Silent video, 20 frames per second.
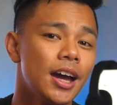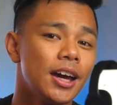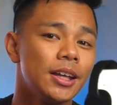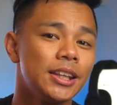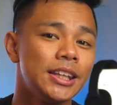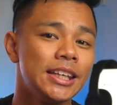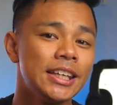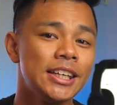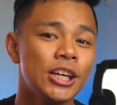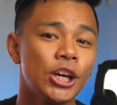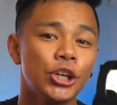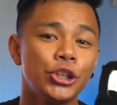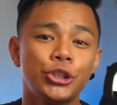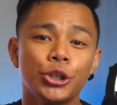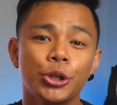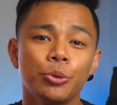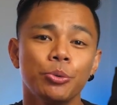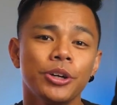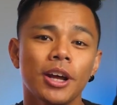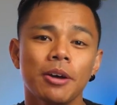the
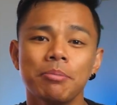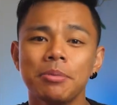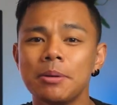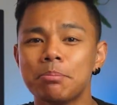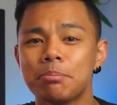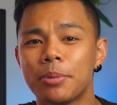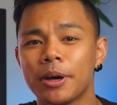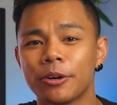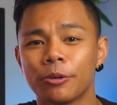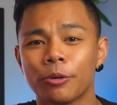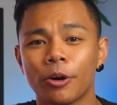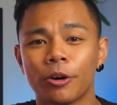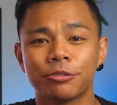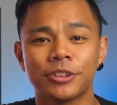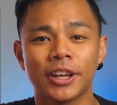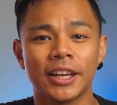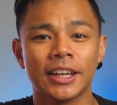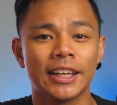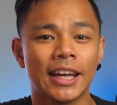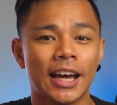shoe would have been better off
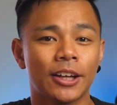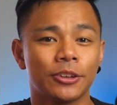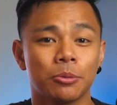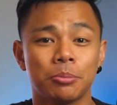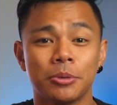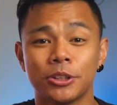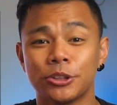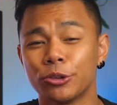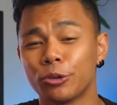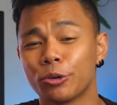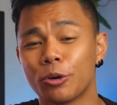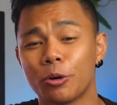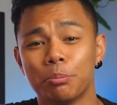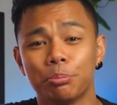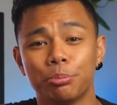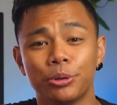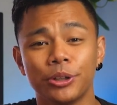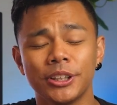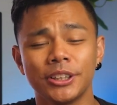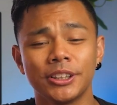taking out the midsole
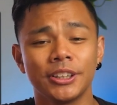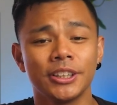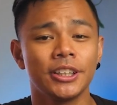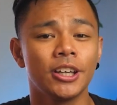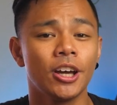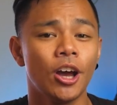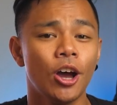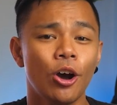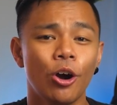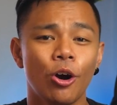completely